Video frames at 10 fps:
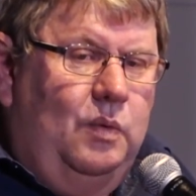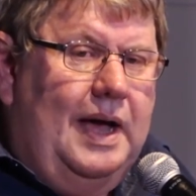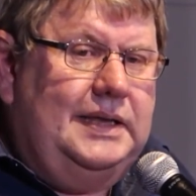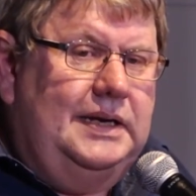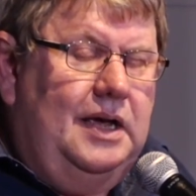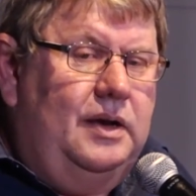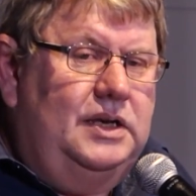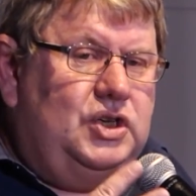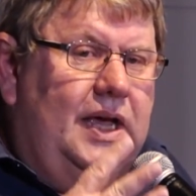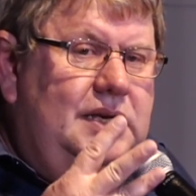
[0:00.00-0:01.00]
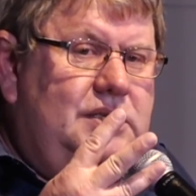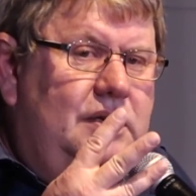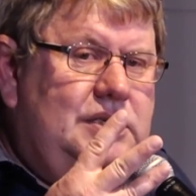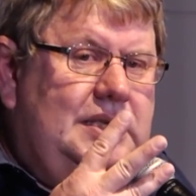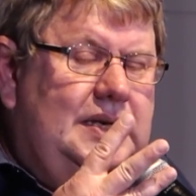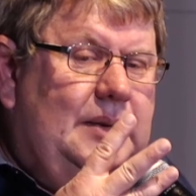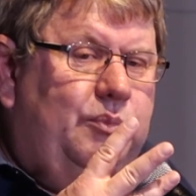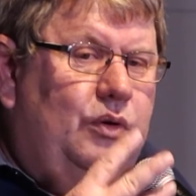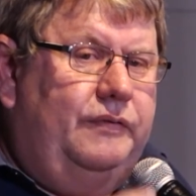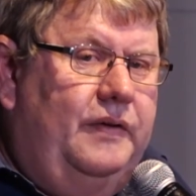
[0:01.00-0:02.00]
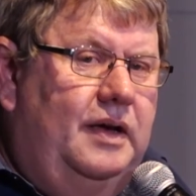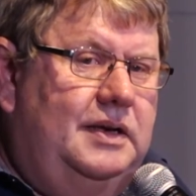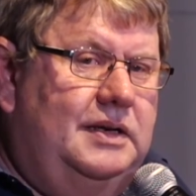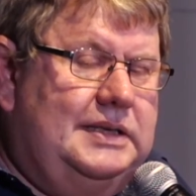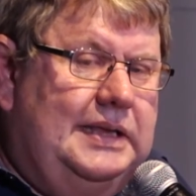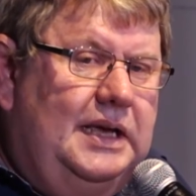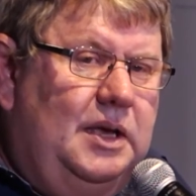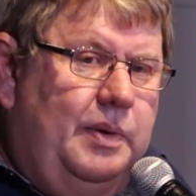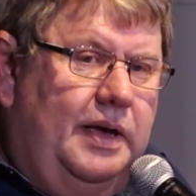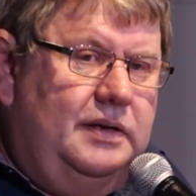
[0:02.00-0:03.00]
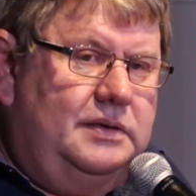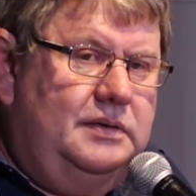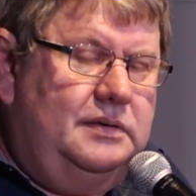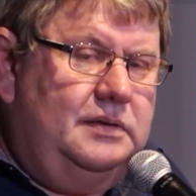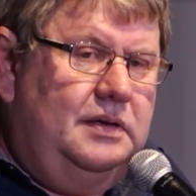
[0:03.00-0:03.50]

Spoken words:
Why did he only change those 3 portfolios? Think about it.